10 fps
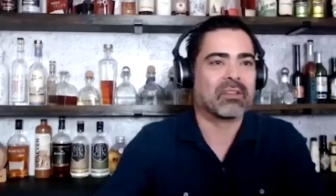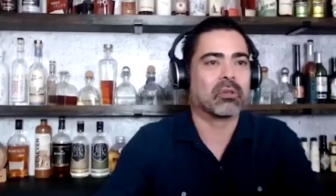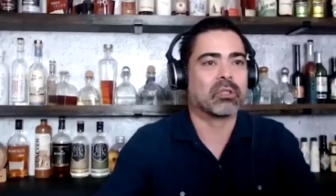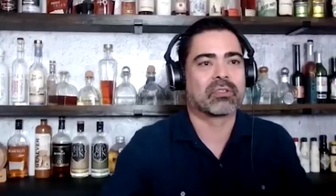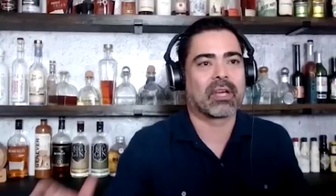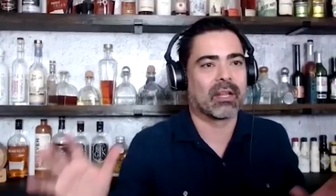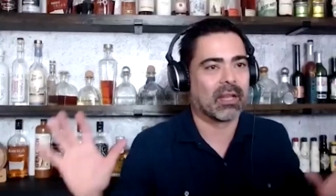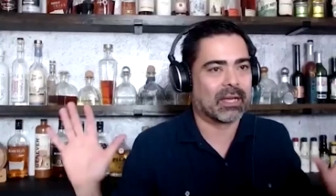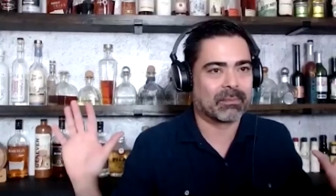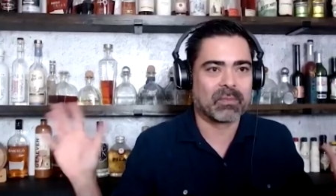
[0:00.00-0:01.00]
so just kind of
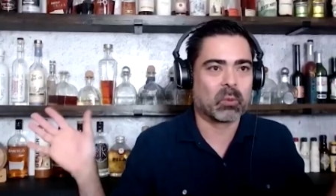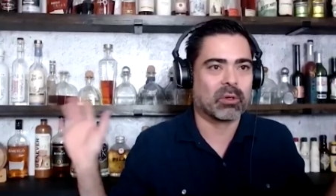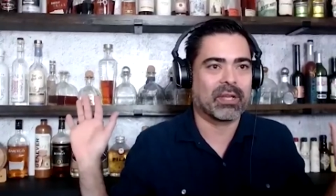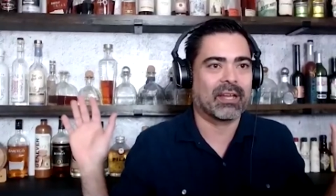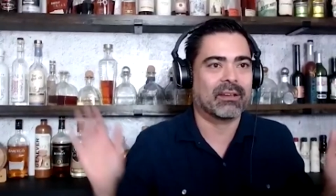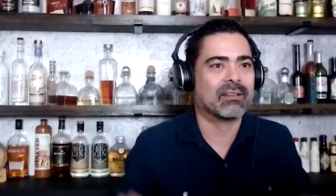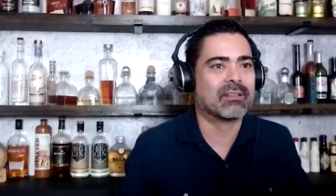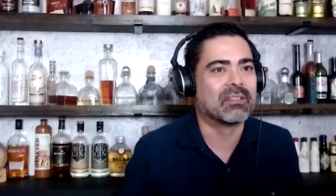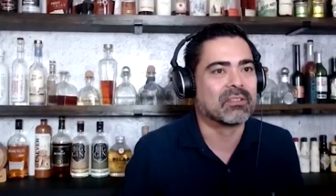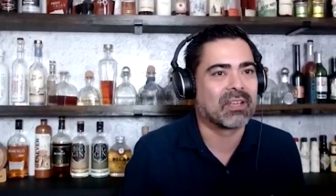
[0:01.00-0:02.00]
like we're done,
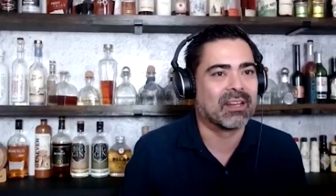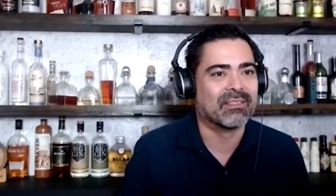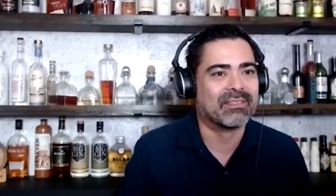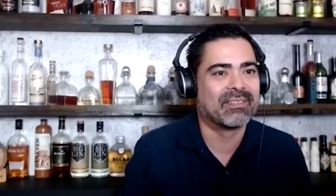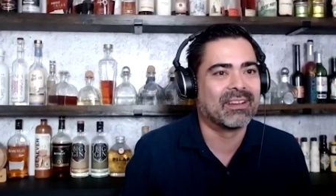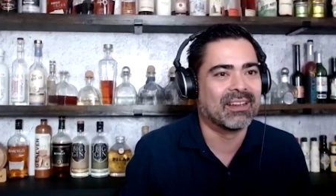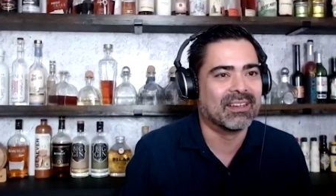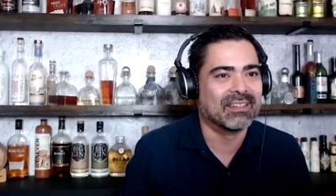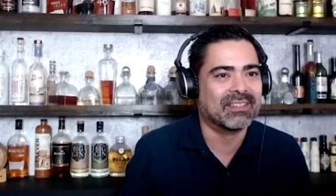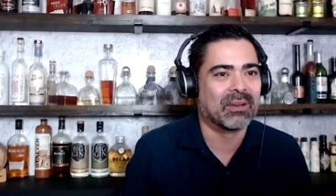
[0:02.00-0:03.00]
just kind of
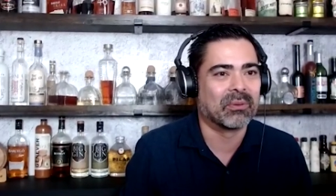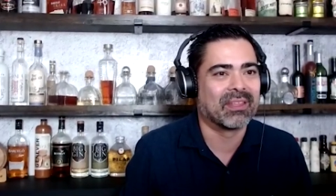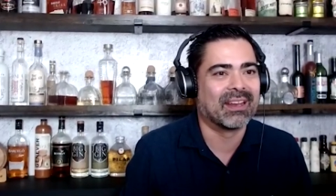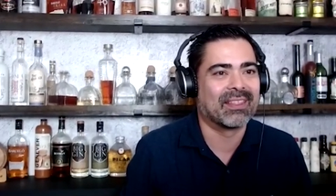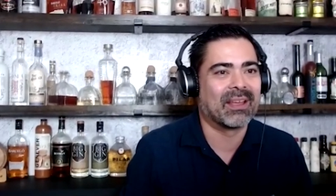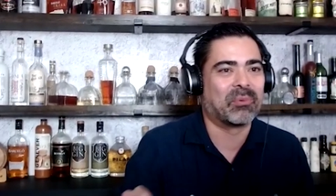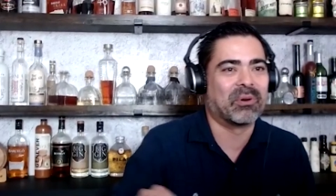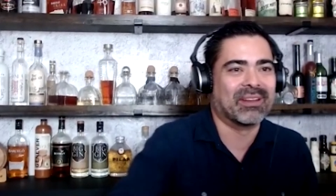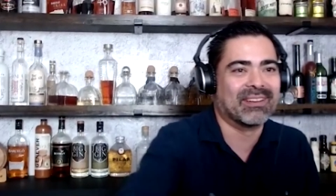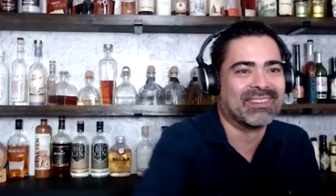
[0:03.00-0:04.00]
uh, done with it at that
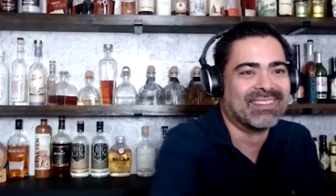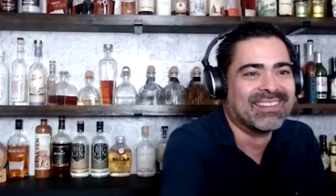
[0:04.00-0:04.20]
point, huh?